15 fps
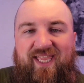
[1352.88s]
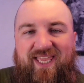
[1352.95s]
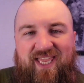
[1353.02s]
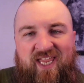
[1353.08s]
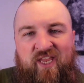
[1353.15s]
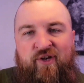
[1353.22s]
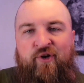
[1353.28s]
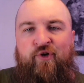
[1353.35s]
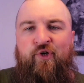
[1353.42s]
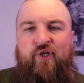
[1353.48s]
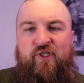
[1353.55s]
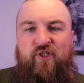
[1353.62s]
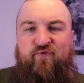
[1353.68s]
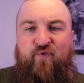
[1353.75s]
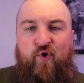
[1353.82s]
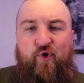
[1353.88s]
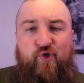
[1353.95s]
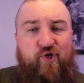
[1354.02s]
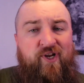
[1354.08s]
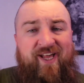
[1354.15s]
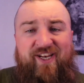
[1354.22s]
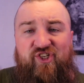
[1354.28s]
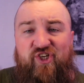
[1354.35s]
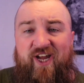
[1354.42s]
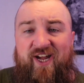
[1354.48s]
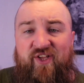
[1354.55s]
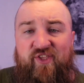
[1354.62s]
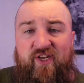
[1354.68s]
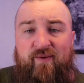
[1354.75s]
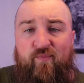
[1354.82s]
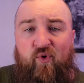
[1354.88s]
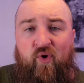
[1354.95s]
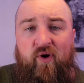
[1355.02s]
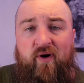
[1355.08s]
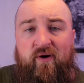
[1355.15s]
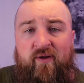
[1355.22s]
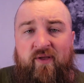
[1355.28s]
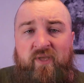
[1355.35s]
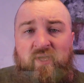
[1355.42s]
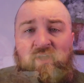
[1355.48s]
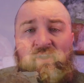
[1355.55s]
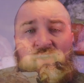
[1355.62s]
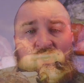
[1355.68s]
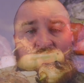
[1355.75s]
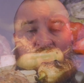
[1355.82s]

Eat nutritious food. You're not a child anymore. You